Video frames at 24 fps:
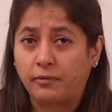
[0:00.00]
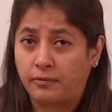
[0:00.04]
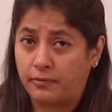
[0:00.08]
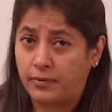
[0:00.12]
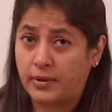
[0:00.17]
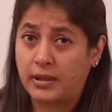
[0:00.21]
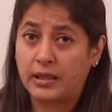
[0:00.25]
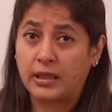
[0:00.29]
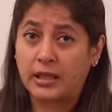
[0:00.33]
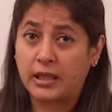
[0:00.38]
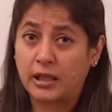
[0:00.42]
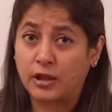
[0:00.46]

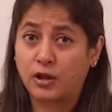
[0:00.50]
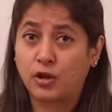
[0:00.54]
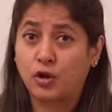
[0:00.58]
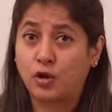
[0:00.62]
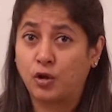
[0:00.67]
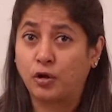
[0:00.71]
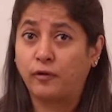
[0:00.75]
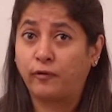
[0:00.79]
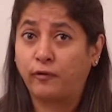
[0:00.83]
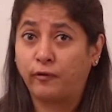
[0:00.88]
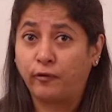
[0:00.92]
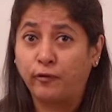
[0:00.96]
We need
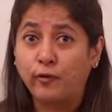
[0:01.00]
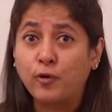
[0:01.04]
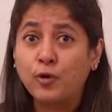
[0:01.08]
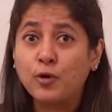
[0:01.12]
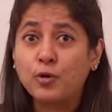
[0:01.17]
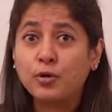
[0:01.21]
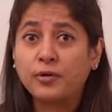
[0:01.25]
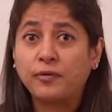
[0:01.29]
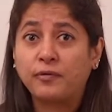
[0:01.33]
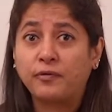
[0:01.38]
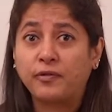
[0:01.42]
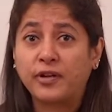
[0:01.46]
good
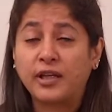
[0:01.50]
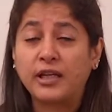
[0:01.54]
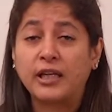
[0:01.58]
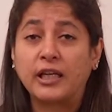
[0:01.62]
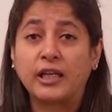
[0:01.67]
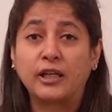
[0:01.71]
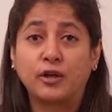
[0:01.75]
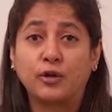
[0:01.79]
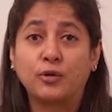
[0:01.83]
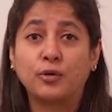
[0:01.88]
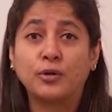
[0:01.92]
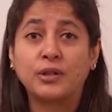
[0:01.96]
food, we
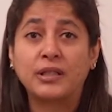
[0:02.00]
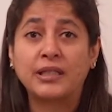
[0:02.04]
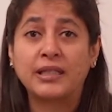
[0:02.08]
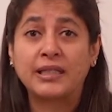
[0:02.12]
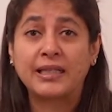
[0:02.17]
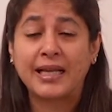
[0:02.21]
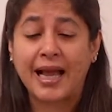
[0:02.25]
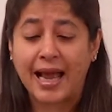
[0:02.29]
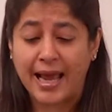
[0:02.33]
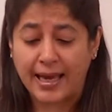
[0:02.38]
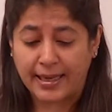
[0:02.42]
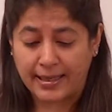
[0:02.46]
need good
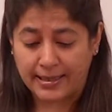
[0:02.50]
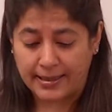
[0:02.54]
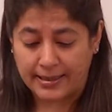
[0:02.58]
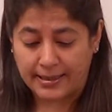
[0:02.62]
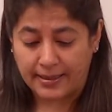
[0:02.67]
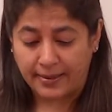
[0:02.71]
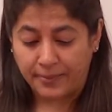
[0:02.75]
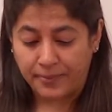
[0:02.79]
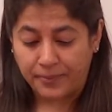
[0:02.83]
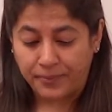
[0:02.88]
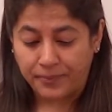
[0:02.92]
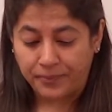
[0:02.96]
snacks.